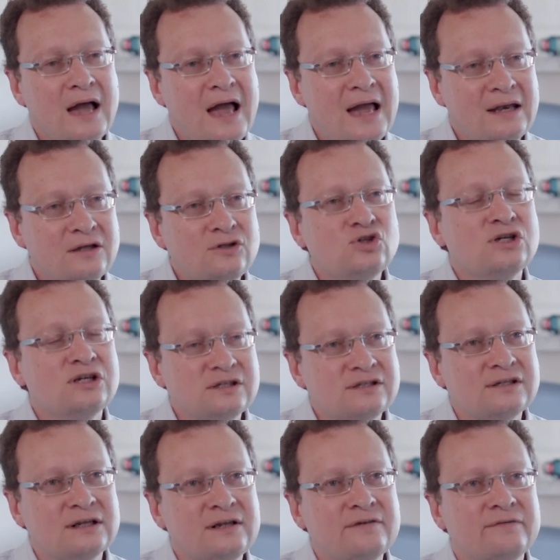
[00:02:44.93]
energy is
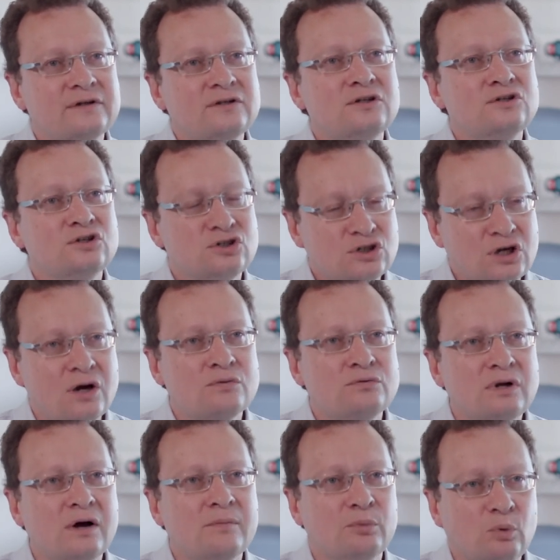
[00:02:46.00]
delivered to
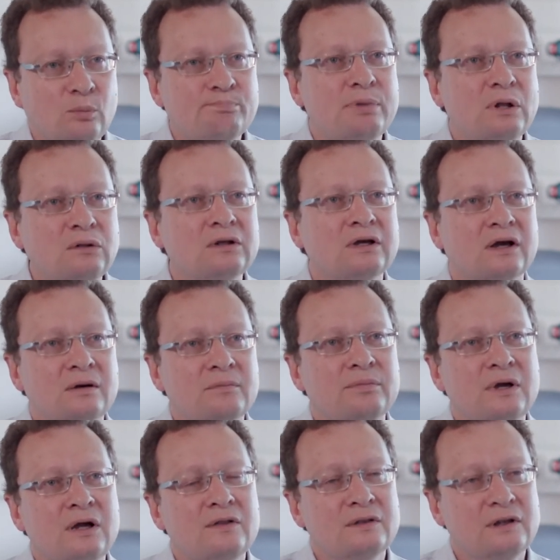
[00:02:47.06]
tone up or bulk up
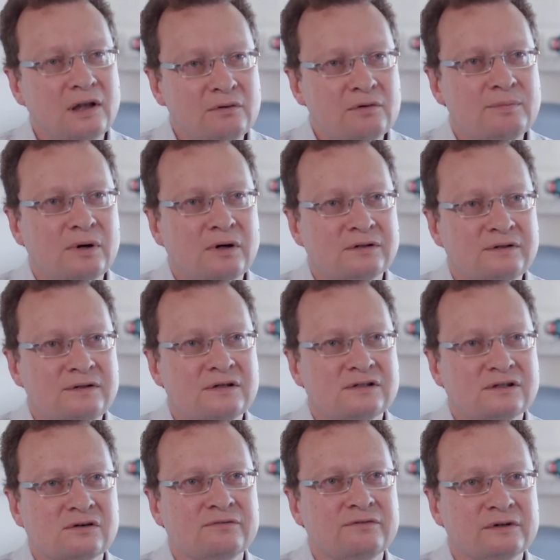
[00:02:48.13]
the lower part of the
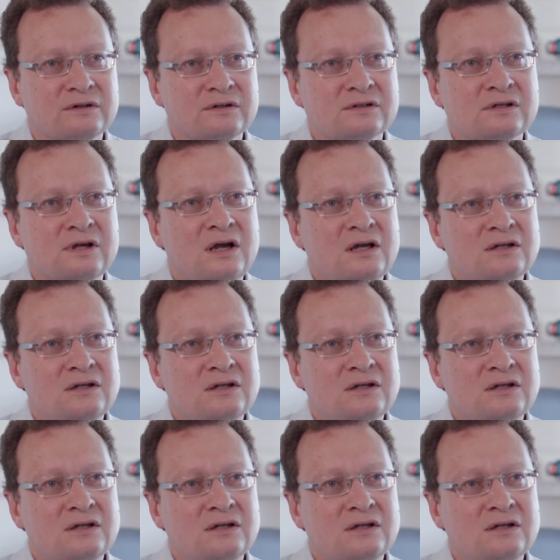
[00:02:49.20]
esophagus